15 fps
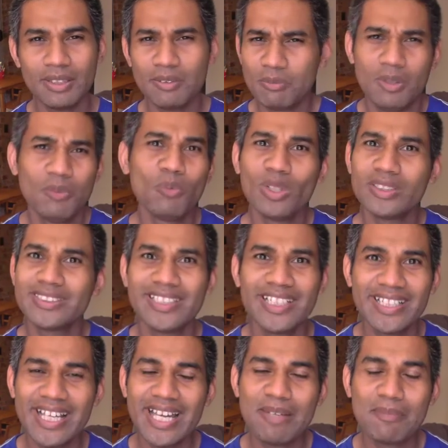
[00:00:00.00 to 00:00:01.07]
And what's in a
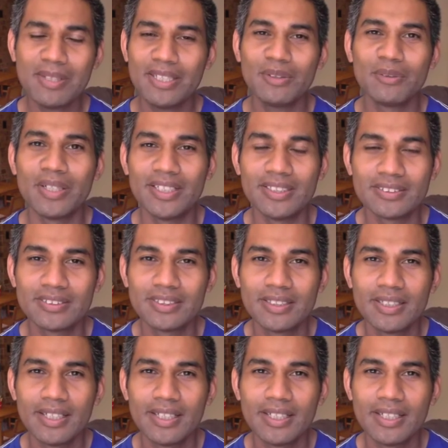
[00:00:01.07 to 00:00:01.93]
name anyways?